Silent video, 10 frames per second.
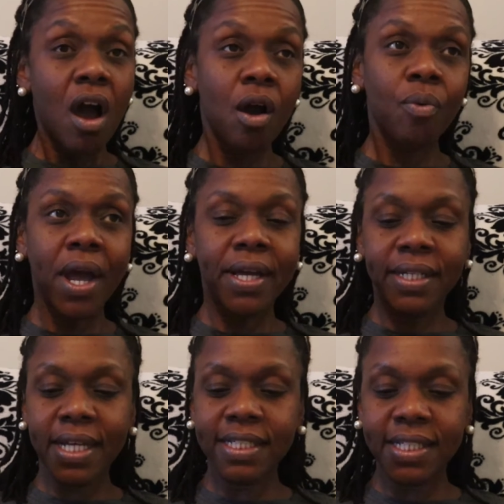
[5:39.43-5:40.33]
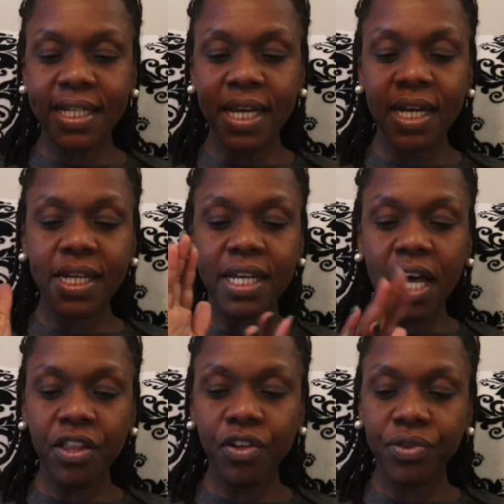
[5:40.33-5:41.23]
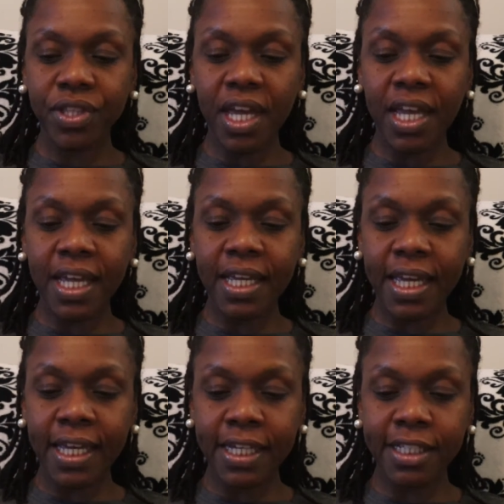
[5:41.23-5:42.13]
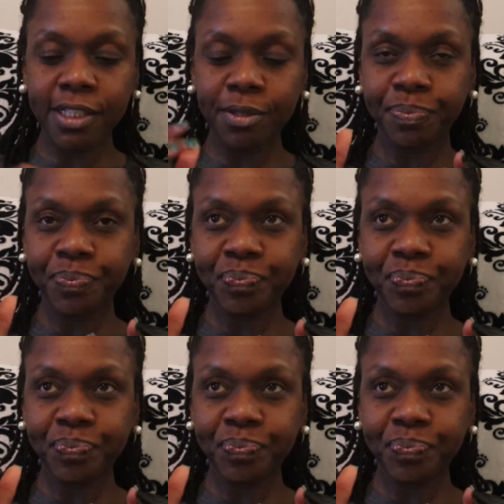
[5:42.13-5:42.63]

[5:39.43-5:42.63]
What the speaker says: All right, let's see. Another thing is,